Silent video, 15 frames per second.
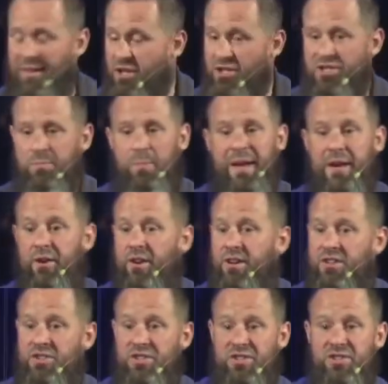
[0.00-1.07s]
He, I mean, just
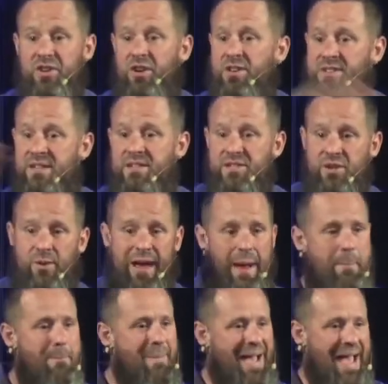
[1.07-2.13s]
Peter is just turns
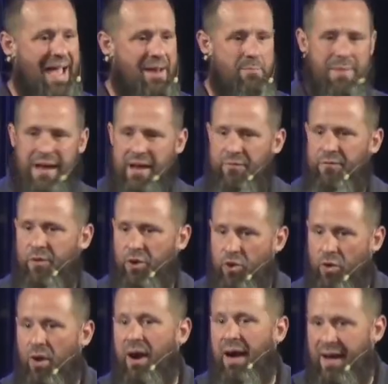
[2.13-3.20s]
into a madman
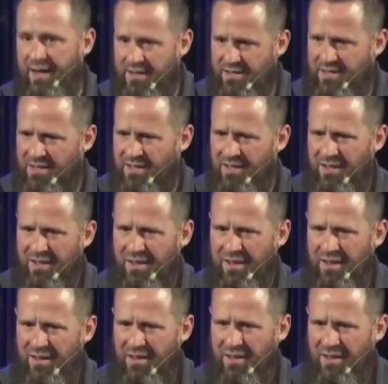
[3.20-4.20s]
for Christ.